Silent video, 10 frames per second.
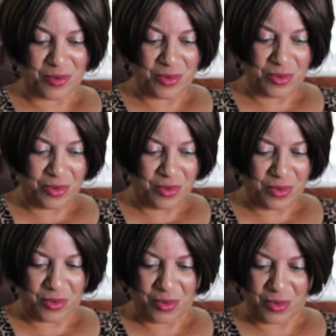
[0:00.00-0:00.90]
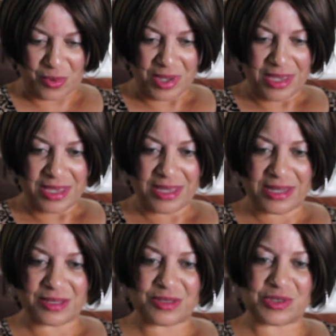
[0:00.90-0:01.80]
Ooh,
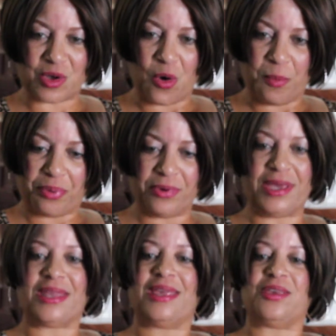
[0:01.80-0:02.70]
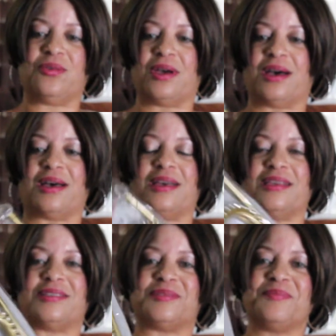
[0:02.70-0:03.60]
it is so pretty, you
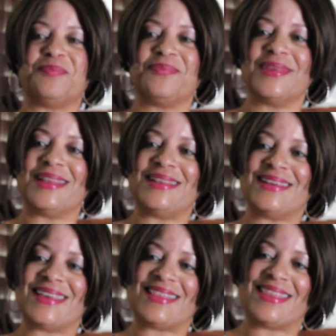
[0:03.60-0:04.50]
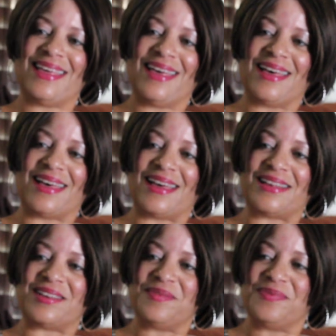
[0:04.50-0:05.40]
guys. Look at
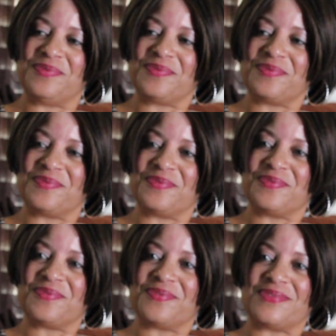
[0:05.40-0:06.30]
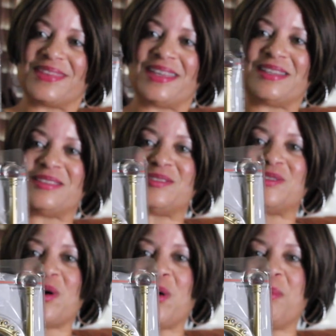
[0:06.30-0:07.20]
that. That is
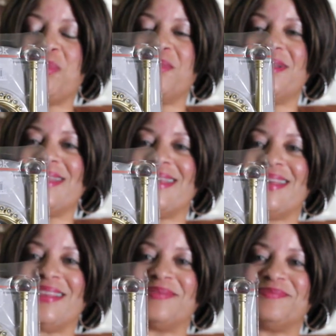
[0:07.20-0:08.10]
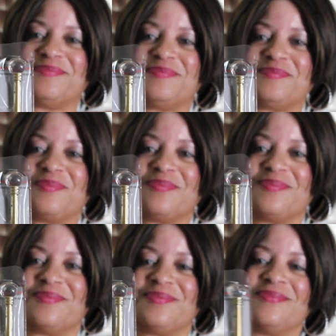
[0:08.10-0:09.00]
so pretty.
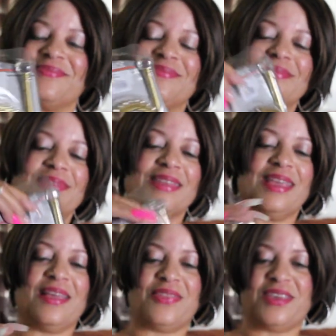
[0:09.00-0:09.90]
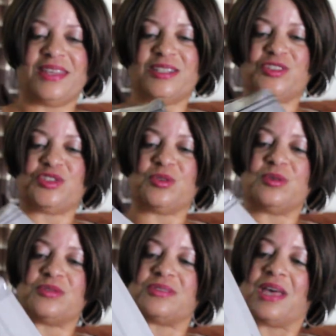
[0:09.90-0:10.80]
And then it
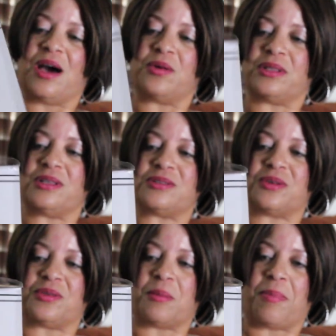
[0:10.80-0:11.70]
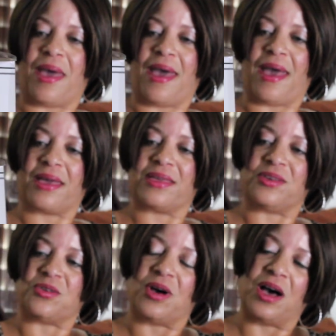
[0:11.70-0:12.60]
shows how it looks on the back,
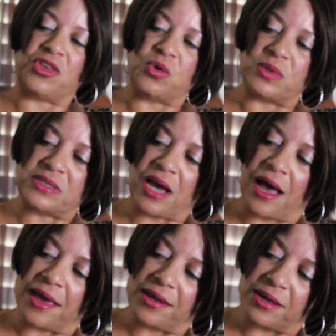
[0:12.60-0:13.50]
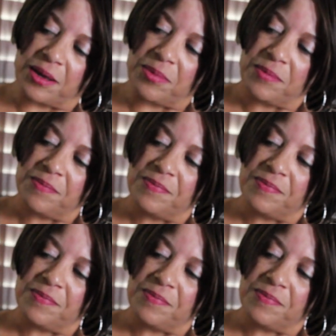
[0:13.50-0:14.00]
you know, how you would tie it up.